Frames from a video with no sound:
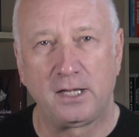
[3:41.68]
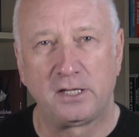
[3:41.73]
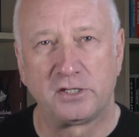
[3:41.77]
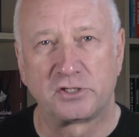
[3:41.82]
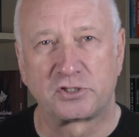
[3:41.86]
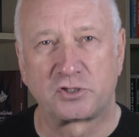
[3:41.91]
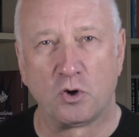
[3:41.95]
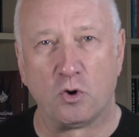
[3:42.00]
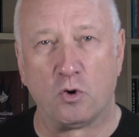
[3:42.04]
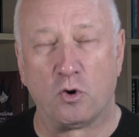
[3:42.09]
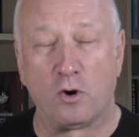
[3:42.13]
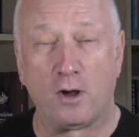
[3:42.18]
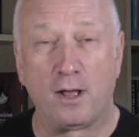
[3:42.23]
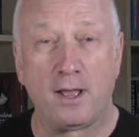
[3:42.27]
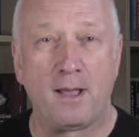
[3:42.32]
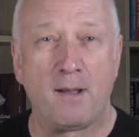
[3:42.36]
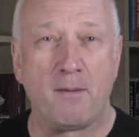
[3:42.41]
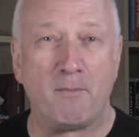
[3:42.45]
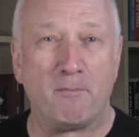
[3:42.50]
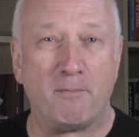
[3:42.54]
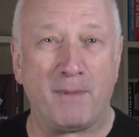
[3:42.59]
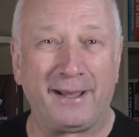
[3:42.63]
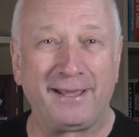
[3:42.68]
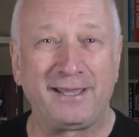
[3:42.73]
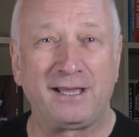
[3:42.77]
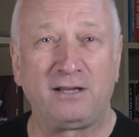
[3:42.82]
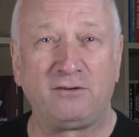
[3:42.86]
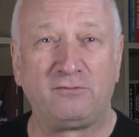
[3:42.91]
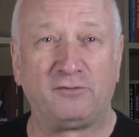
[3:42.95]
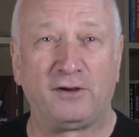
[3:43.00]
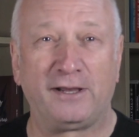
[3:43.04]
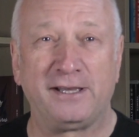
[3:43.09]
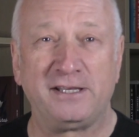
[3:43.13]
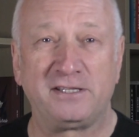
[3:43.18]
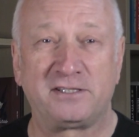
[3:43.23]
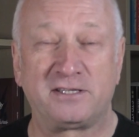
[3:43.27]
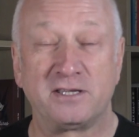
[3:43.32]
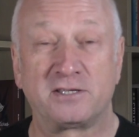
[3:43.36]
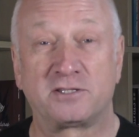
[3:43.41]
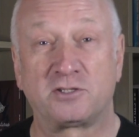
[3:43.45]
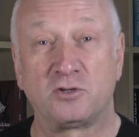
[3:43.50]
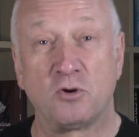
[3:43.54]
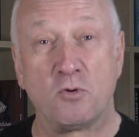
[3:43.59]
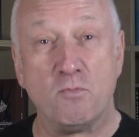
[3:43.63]
So, my advice
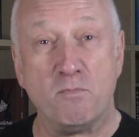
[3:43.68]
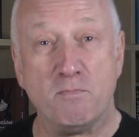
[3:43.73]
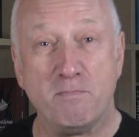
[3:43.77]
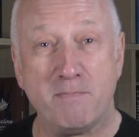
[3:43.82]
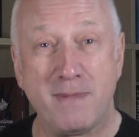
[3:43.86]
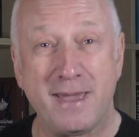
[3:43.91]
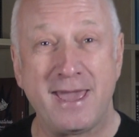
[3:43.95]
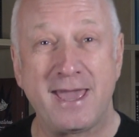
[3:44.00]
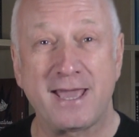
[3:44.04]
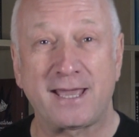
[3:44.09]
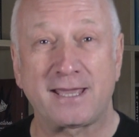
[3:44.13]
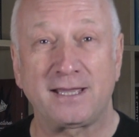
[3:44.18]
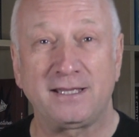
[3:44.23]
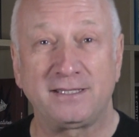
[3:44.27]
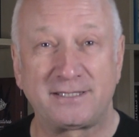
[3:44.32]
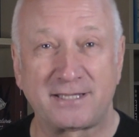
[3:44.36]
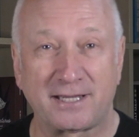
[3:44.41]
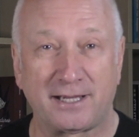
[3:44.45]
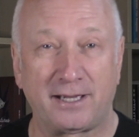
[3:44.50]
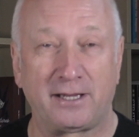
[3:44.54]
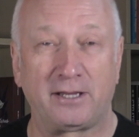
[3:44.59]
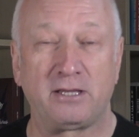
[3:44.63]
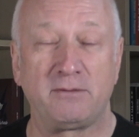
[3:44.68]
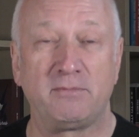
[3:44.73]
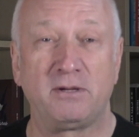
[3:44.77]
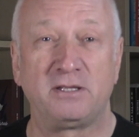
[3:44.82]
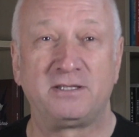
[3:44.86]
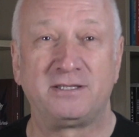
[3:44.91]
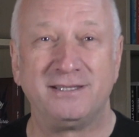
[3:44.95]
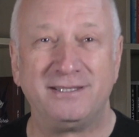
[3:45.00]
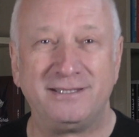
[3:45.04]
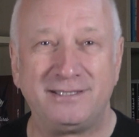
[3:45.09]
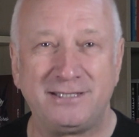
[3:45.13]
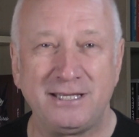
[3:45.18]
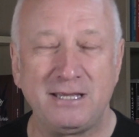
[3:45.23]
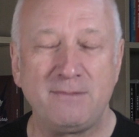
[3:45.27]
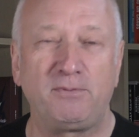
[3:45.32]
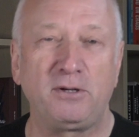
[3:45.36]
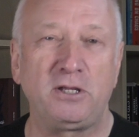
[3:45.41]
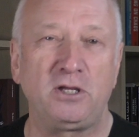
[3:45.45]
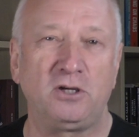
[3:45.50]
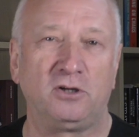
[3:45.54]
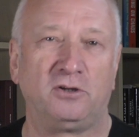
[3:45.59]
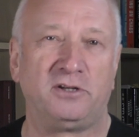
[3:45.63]
is to make time to
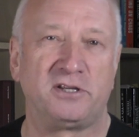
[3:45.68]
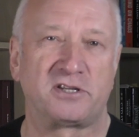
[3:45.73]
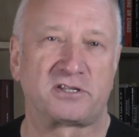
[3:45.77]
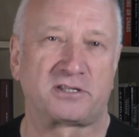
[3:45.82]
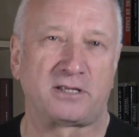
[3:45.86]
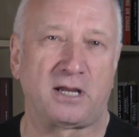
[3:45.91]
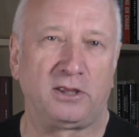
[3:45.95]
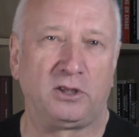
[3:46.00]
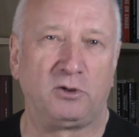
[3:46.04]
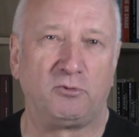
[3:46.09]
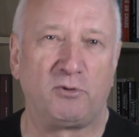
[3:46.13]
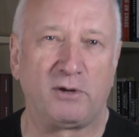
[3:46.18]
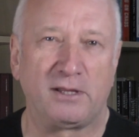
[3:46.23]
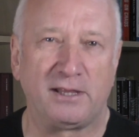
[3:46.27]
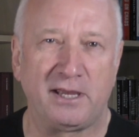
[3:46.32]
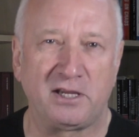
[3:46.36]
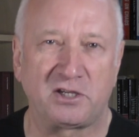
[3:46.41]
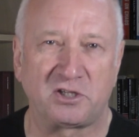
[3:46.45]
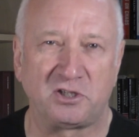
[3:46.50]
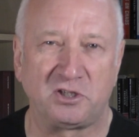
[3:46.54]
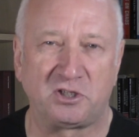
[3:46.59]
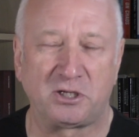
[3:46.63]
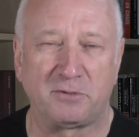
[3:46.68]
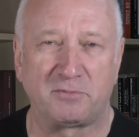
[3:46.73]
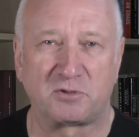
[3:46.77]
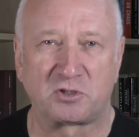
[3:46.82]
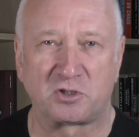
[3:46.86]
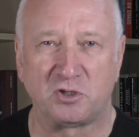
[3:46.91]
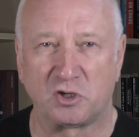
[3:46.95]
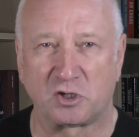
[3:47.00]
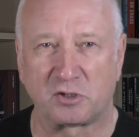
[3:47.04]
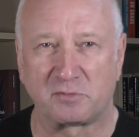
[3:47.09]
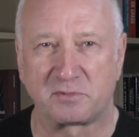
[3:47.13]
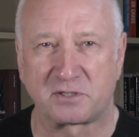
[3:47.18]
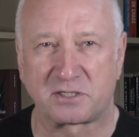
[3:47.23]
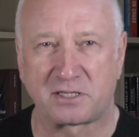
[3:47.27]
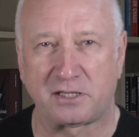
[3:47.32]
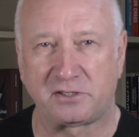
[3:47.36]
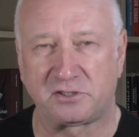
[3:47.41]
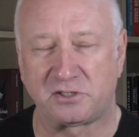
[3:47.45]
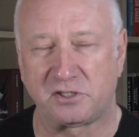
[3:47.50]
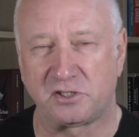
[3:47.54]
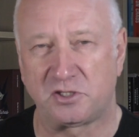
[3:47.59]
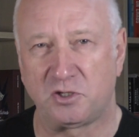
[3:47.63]
deeply understand the relationship
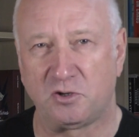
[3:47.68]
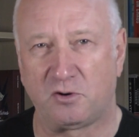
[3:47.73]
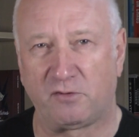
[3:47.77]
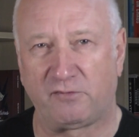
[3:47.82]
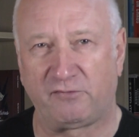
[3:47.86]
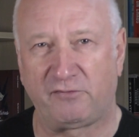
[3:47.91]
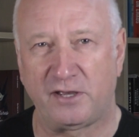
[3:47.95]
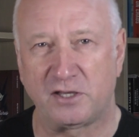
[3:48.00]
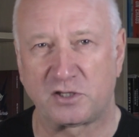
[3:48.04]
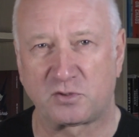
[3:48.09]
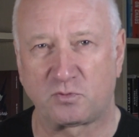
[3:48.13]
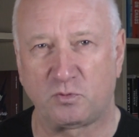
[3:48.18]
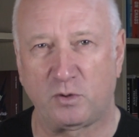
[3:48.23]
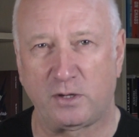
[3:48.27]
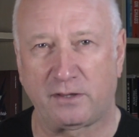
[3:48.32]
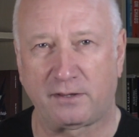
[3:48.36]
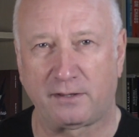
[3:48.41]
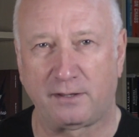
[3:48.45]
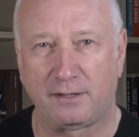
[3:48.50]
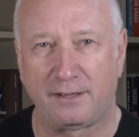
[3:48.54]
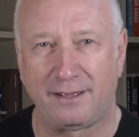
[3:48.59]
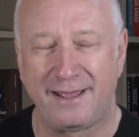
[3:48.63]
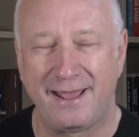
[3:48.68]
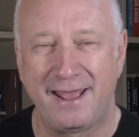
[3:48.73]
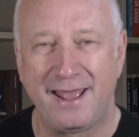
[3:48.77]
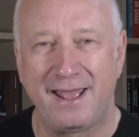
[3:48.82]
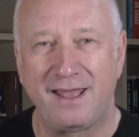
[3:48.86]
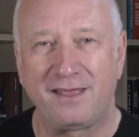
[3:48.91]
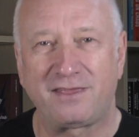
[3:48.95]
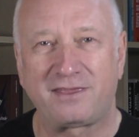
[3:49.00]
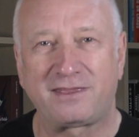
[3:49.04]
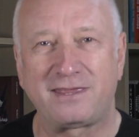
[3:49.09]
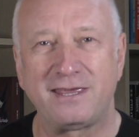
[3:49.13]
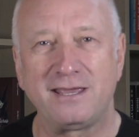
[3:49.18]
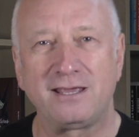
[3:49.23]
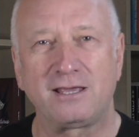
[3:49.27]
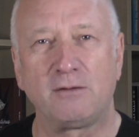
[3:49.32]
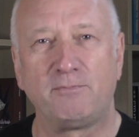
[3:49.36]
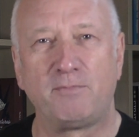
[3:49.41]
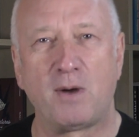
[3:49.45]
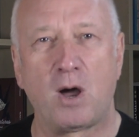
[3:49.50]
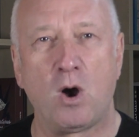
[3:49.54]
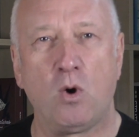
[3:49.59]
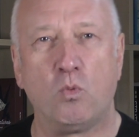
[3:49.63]
circumstances you're faced with. Think
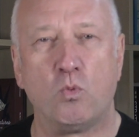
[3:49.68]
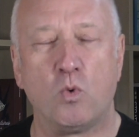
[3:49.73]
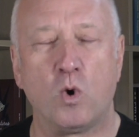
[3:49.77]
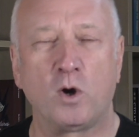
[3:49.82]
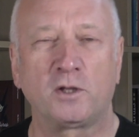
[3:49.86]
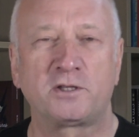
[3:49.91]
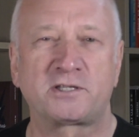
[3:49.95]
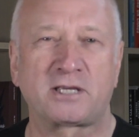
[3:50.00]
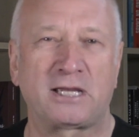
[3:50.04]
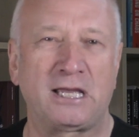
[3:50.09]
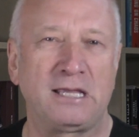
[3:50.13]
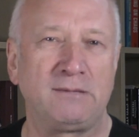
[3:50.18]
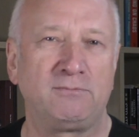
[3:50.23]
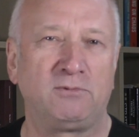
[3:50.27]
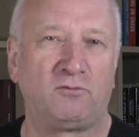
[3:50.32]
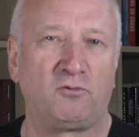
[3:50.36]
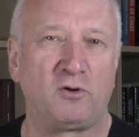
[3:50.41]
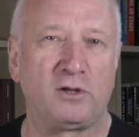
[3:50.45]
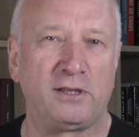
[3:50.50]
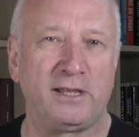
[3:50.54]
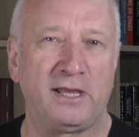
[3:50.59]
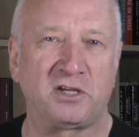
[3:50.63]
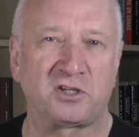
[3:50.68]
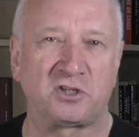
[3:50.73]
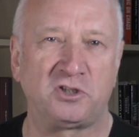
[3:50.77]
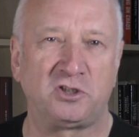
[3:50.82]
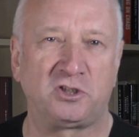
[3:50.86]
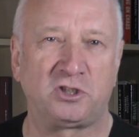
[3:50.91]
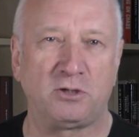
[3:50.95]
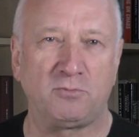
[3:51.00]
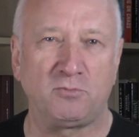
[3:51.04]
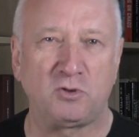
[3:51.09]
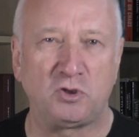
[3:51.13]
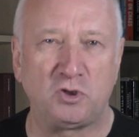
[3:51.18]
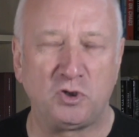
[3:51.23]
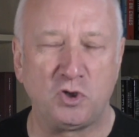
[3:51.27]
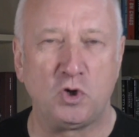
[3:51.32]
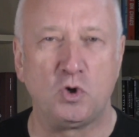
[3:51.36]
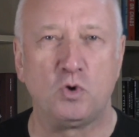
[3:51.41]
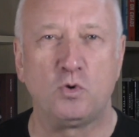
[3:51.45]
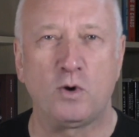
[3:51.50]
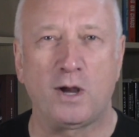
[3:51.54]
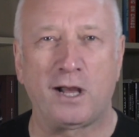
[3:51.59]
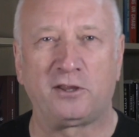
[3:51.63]
about what type of relationship
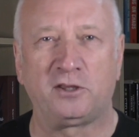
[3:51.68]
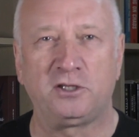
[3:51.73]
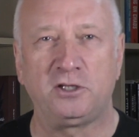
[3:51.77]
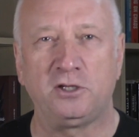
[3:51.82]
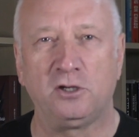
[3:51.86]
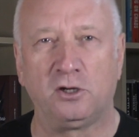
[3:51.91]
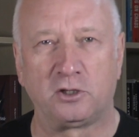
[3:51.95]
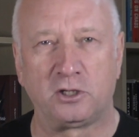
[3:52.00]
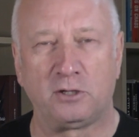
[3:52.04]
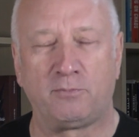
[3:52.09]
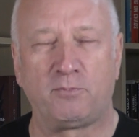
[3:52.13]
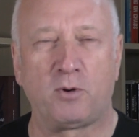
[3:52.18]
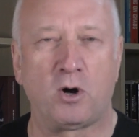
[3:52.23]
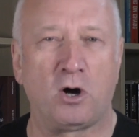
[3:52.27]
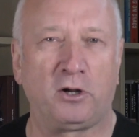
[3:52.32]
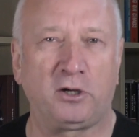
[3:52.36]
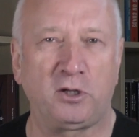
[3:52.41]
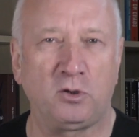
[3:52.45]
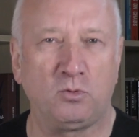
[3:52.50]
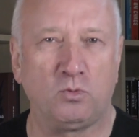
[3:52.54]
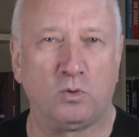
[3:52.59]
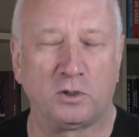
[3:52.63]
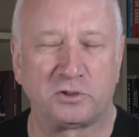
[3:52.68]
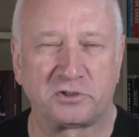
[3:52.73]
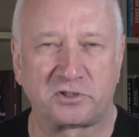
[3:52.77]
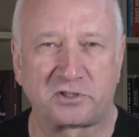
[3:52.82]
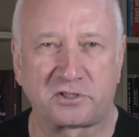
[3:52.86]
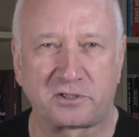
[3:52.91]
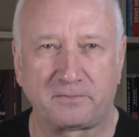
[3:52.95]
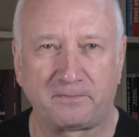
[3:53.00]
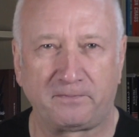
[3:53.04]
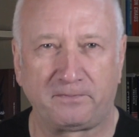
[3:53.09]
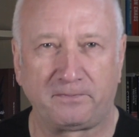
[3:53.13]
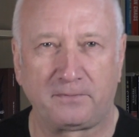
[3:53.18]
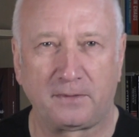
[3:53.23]
you and the other party wants,